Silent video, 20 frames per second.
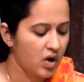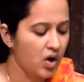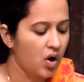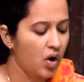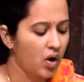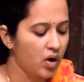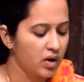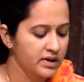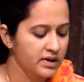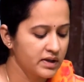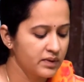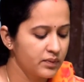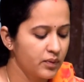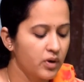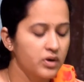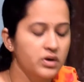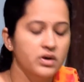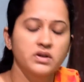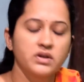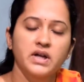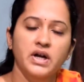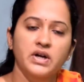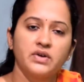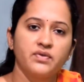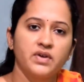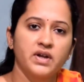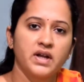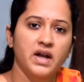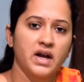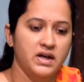All the water that
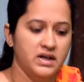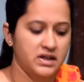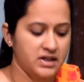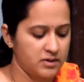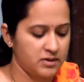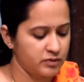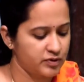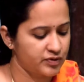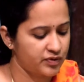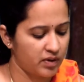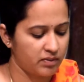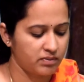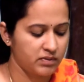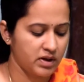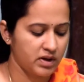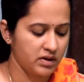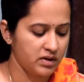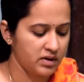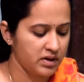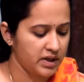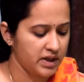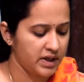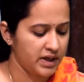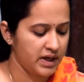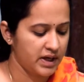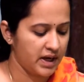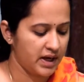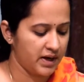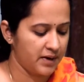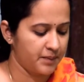we get comes from the
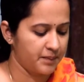rain.